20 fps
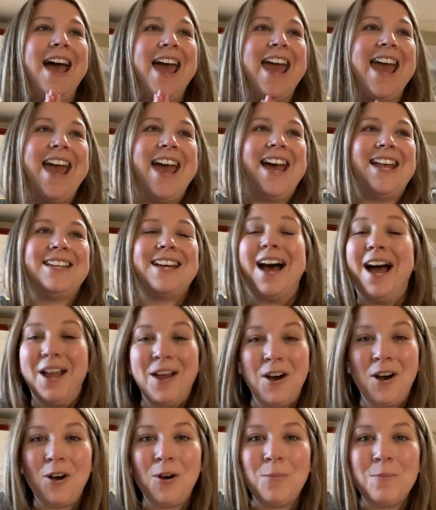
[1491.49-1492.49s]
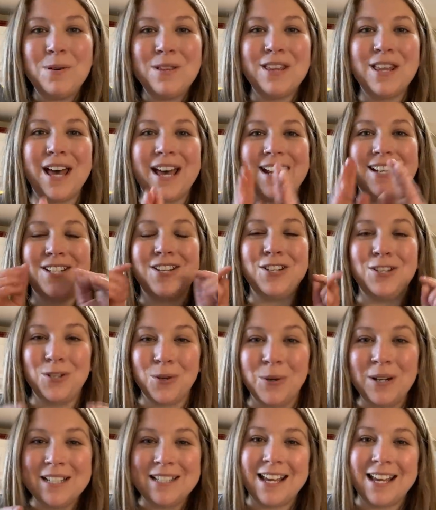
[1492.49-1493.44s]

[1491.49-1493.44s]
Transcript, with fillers: And I hope that your